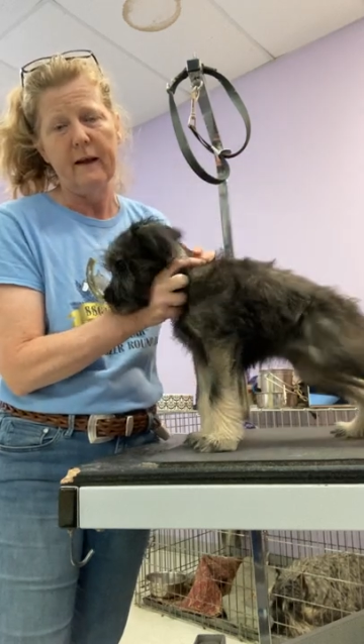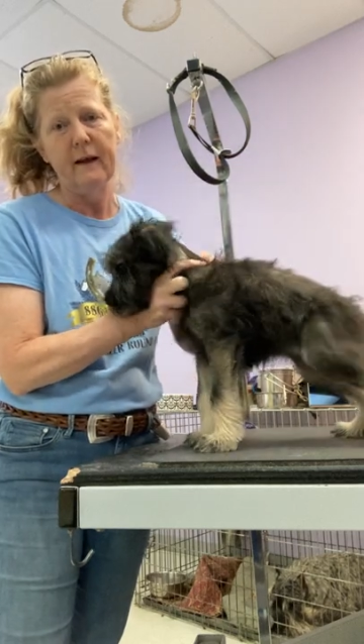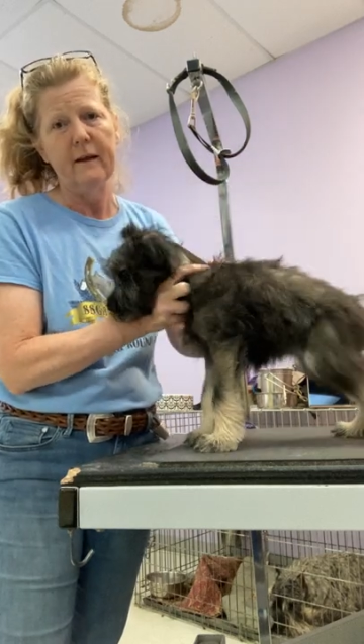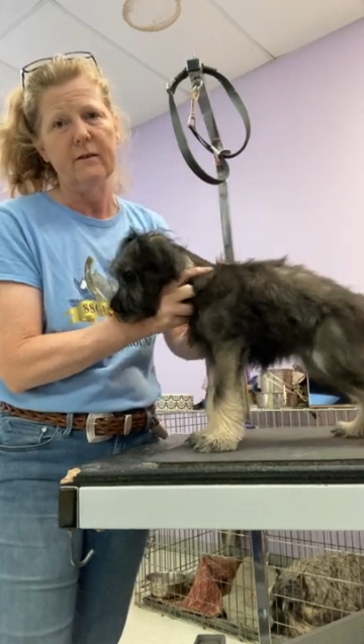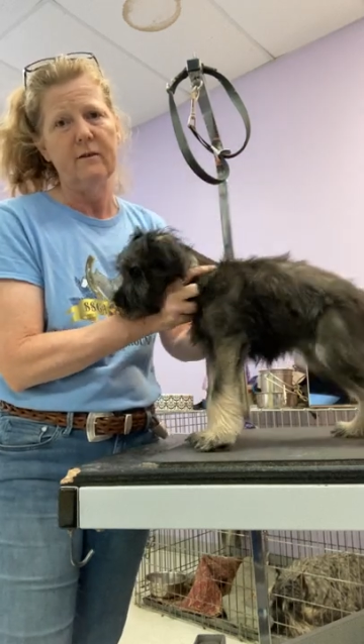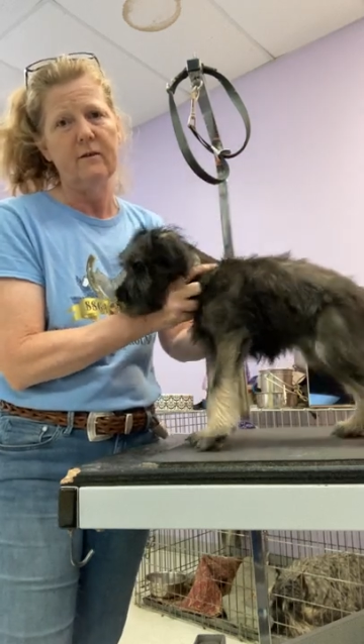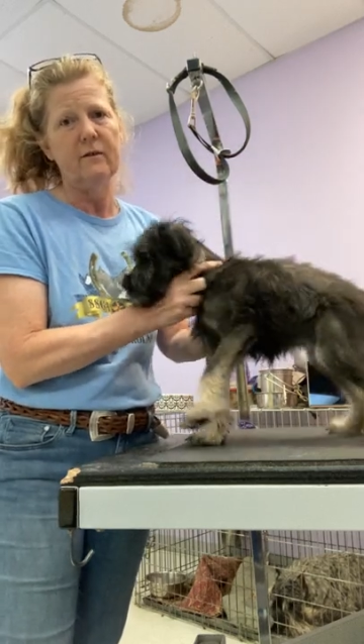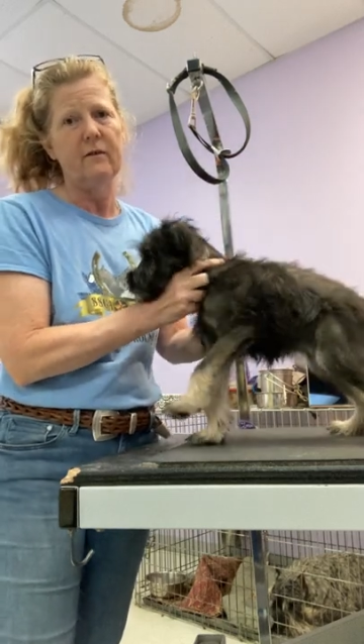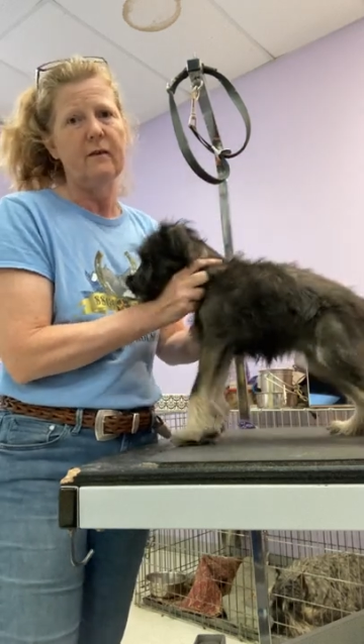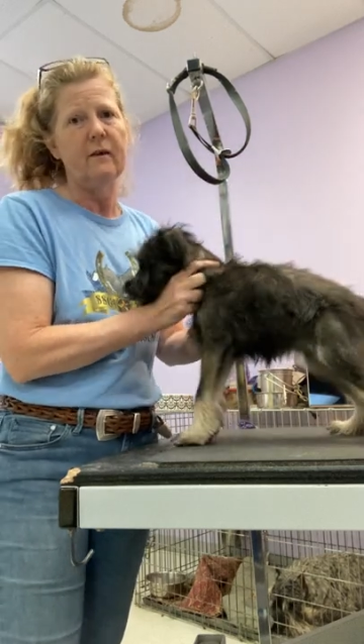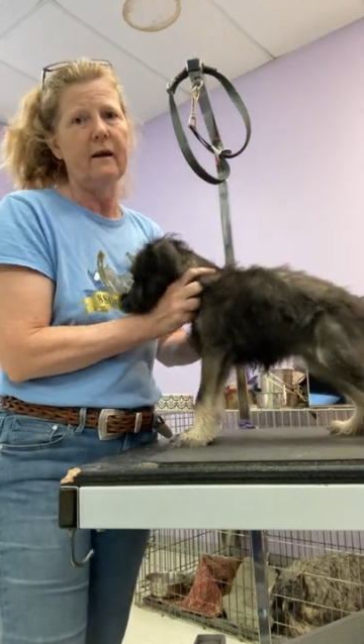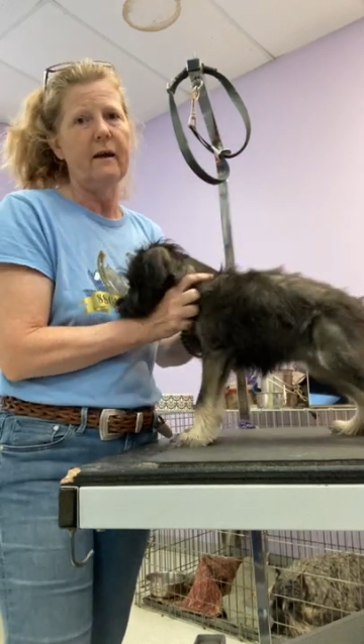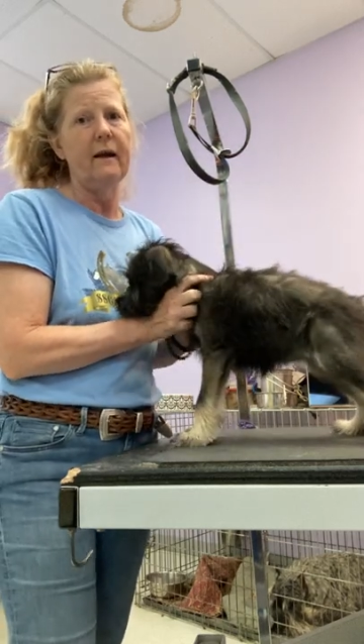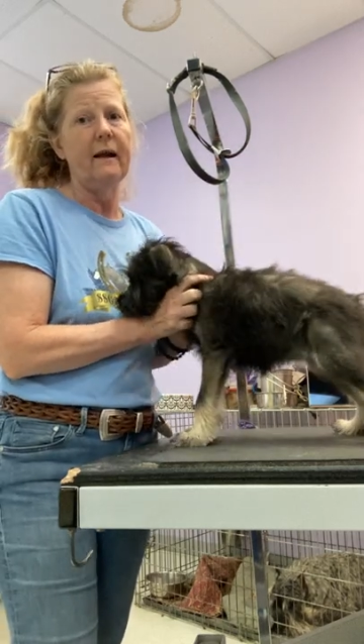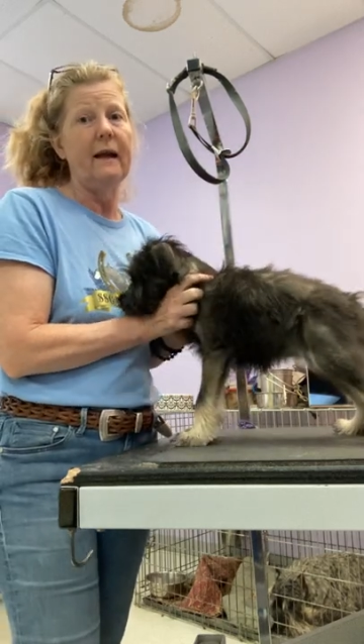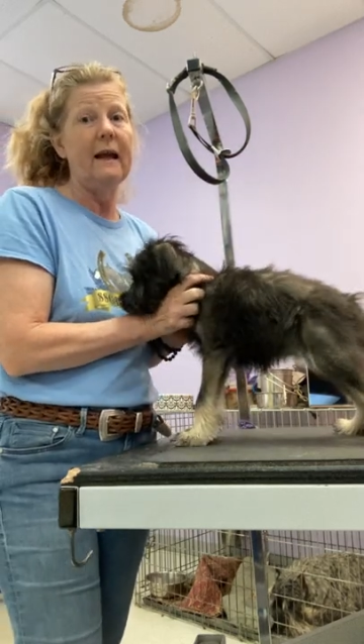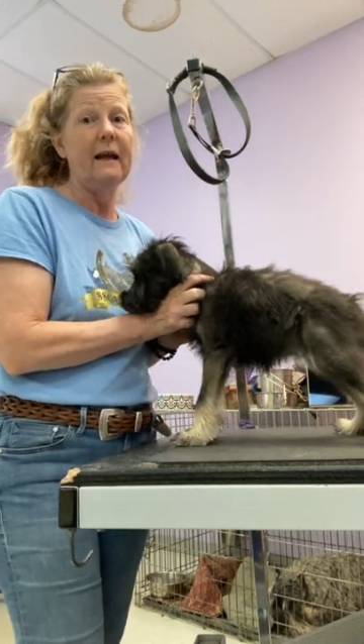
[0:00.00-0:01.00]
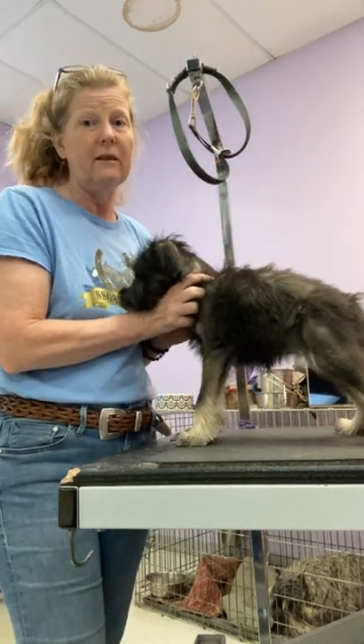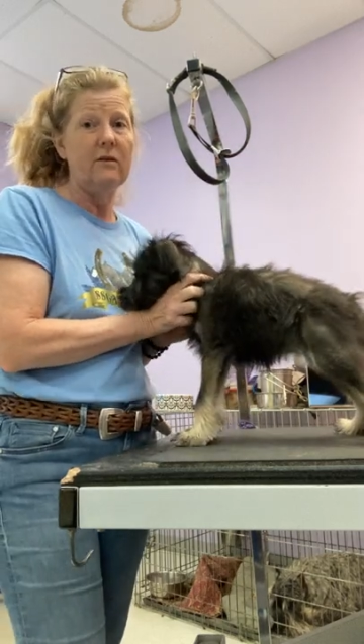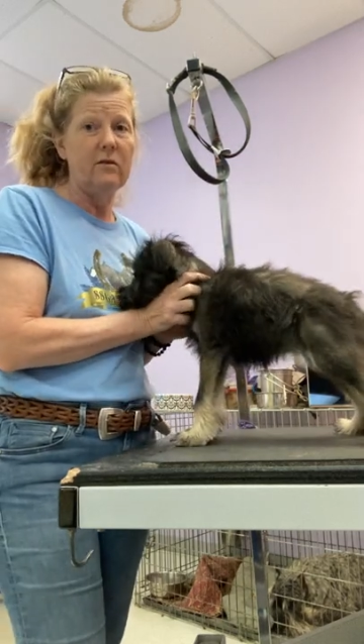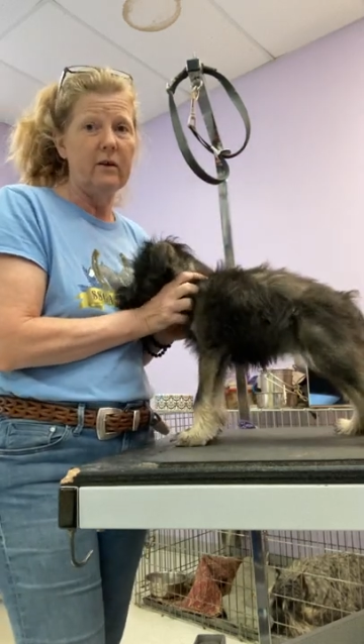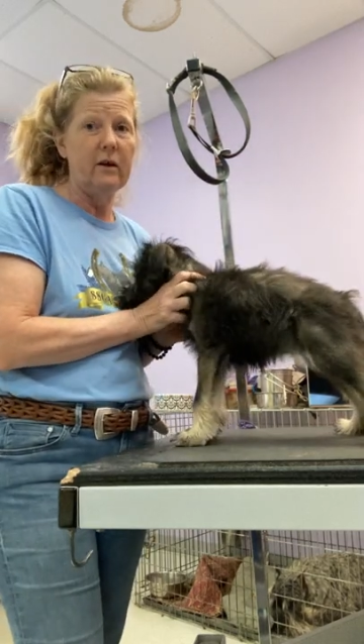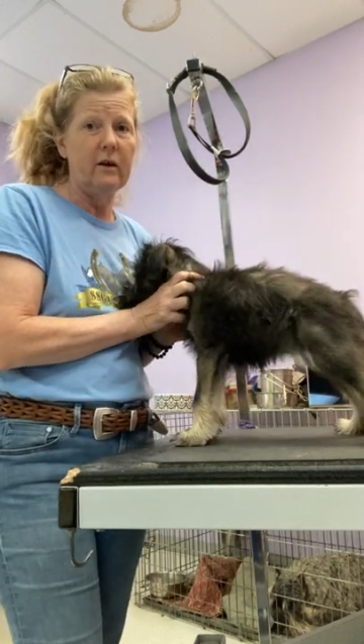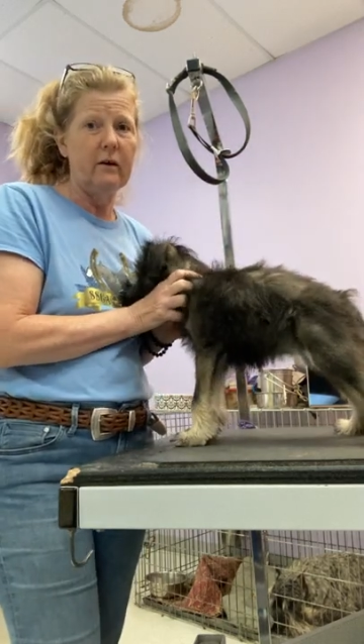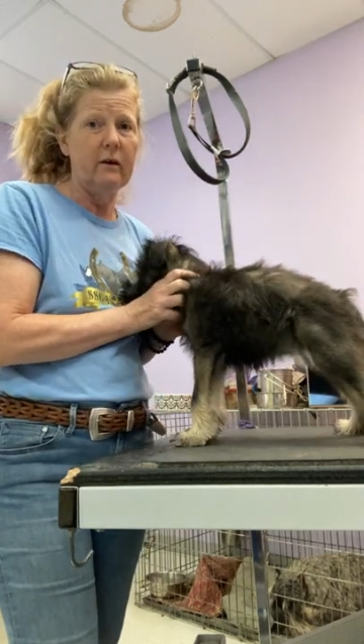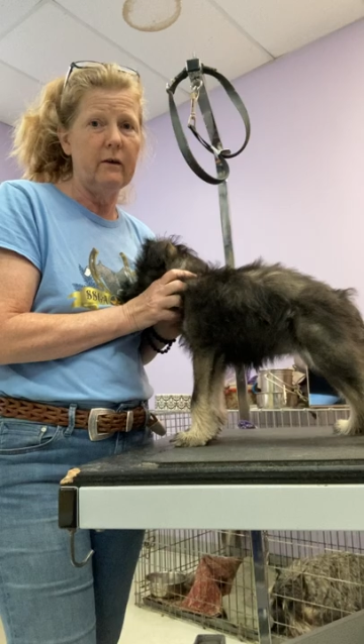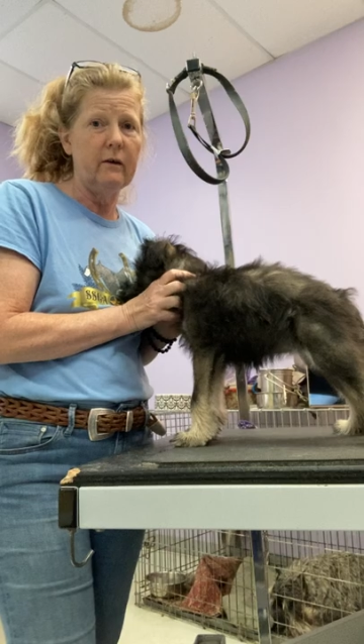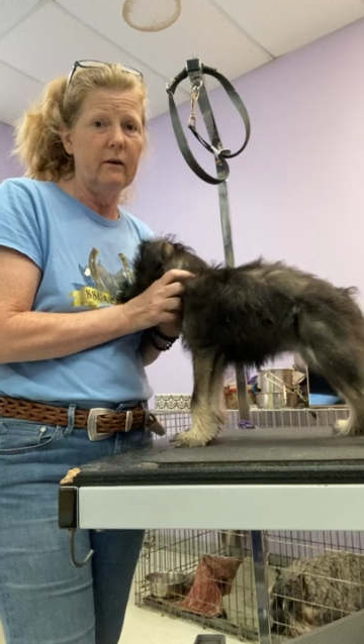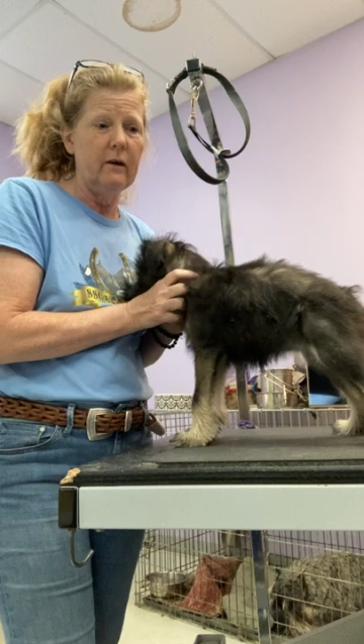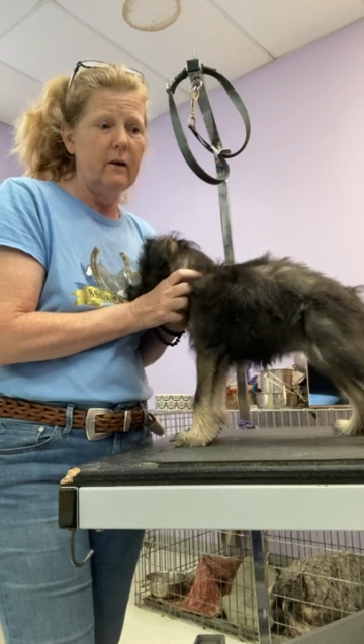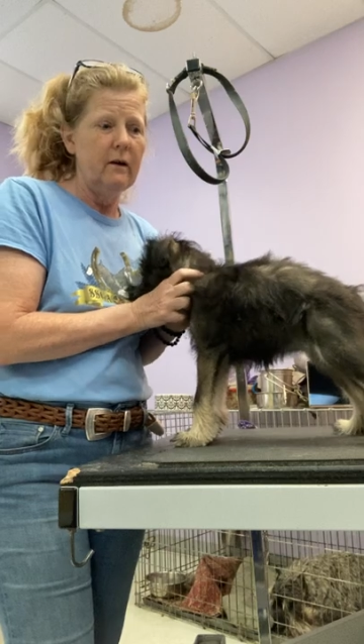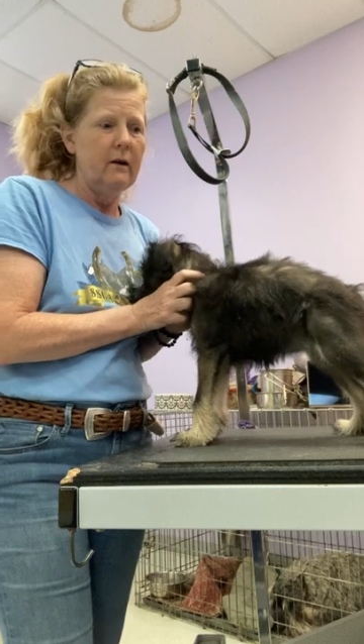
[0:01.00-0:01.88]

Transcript: It's easier